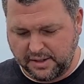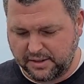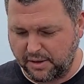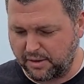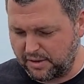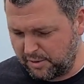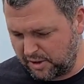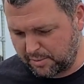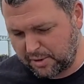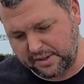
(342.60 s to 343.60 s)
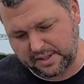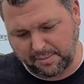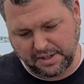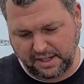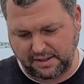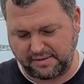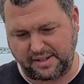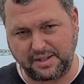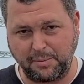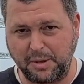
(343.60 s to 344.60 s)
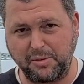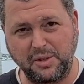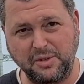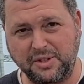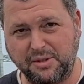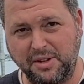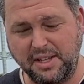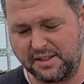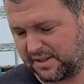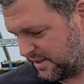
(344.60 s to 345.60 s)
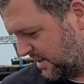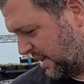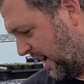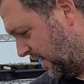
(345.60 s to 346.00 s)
So you either put something, some people use screens. I